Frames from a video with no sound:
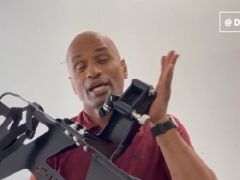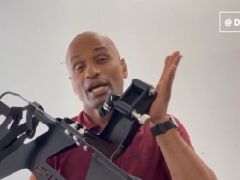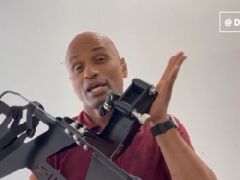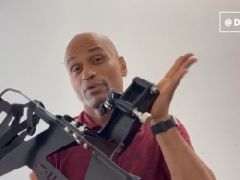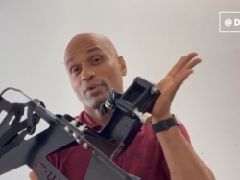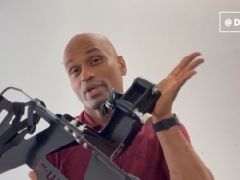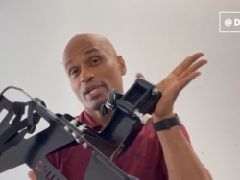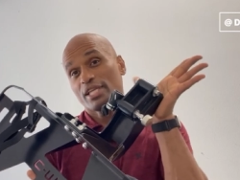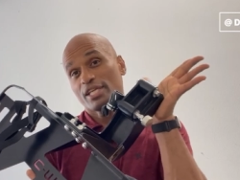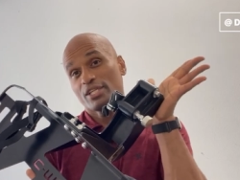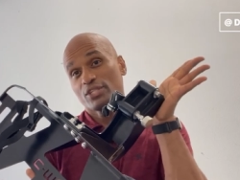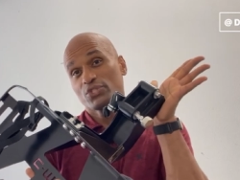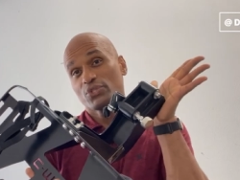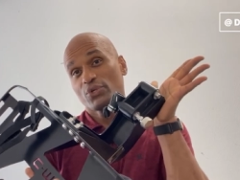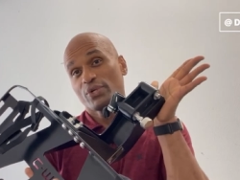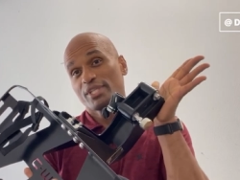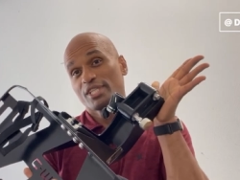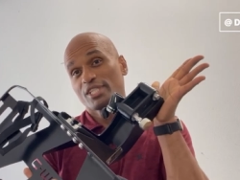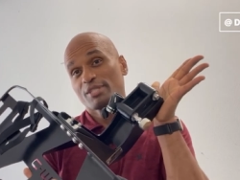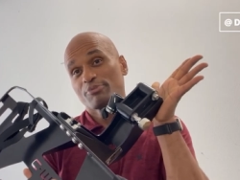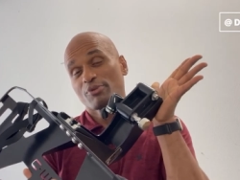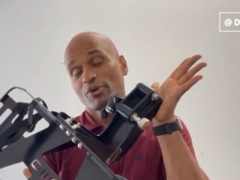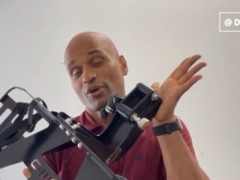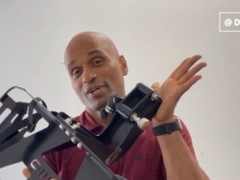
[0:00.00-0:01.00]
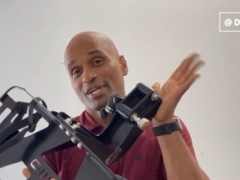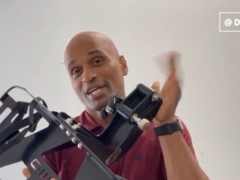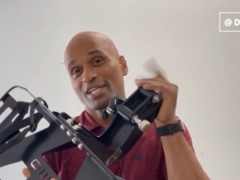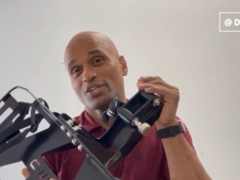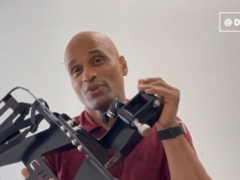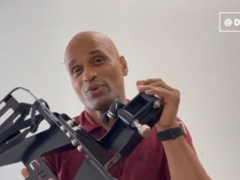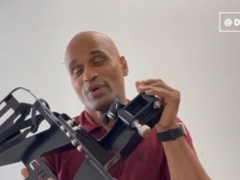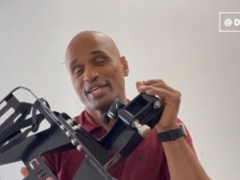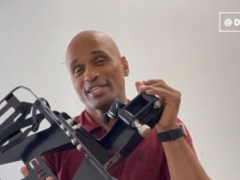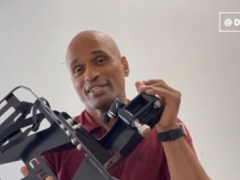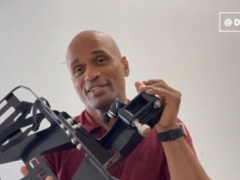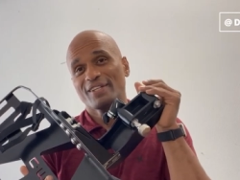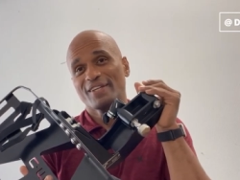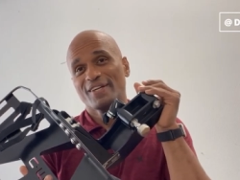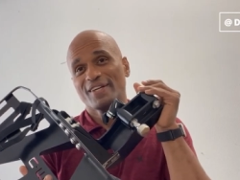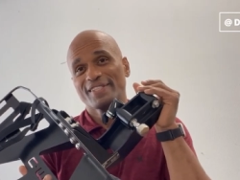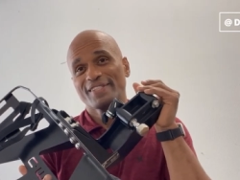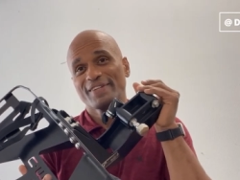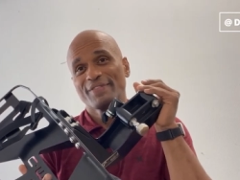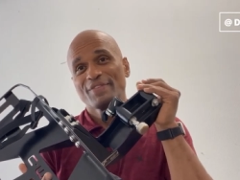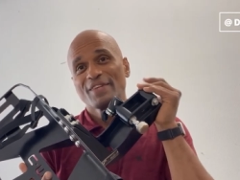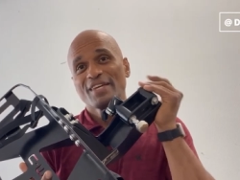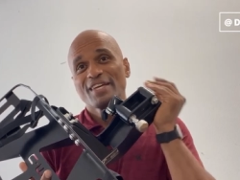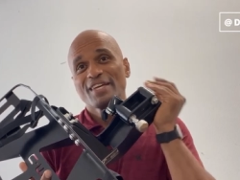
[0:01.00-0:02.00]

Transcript: I really enjoy this product quite a lot.